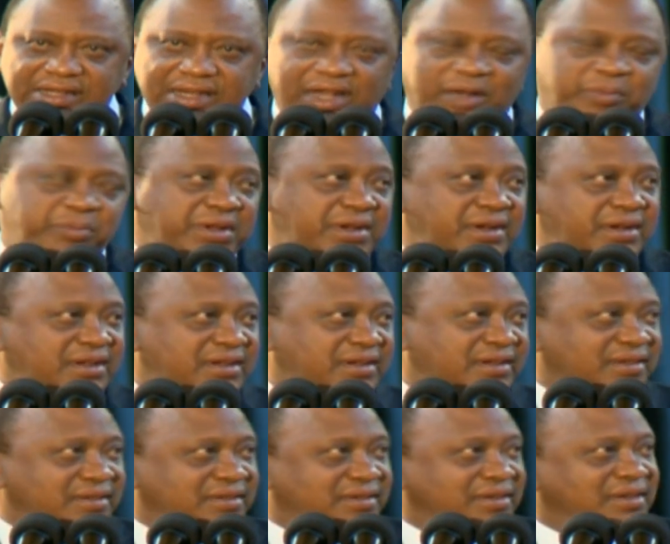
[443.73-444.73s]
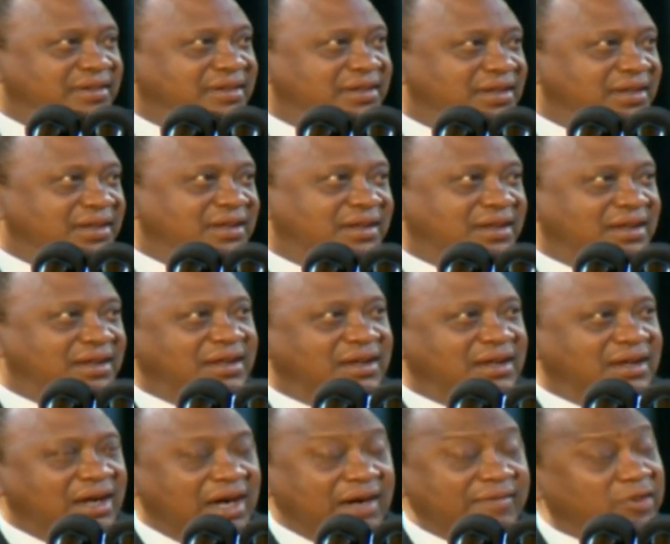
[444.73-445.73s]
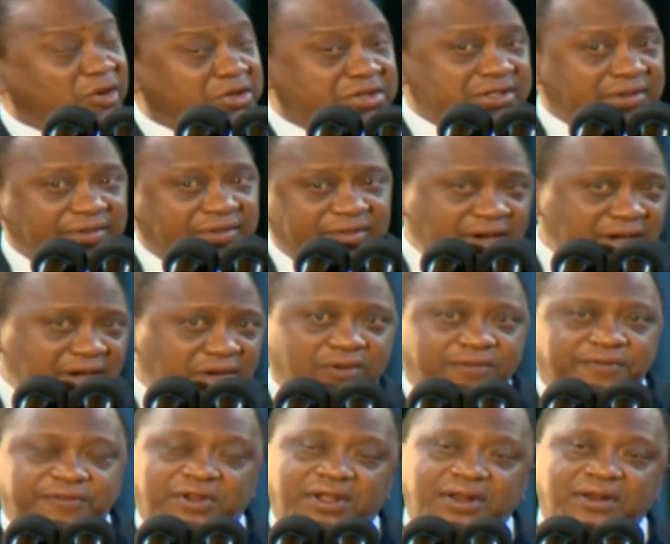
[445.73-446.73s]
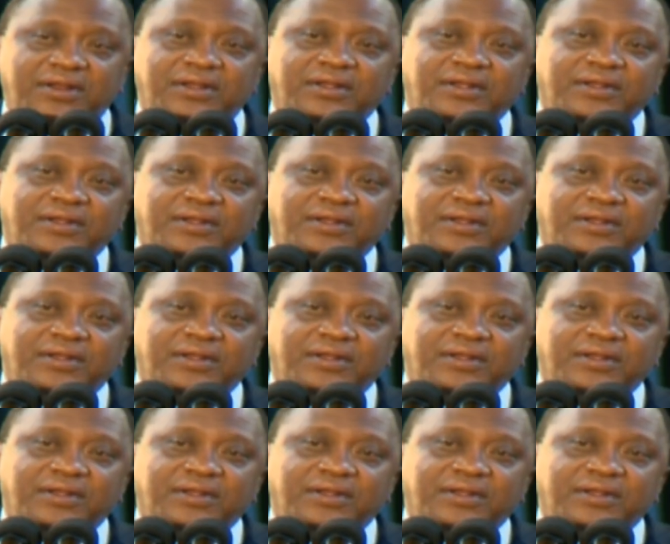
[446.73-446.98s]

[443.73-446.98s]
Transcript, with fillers: happened. I've lost a very good friend.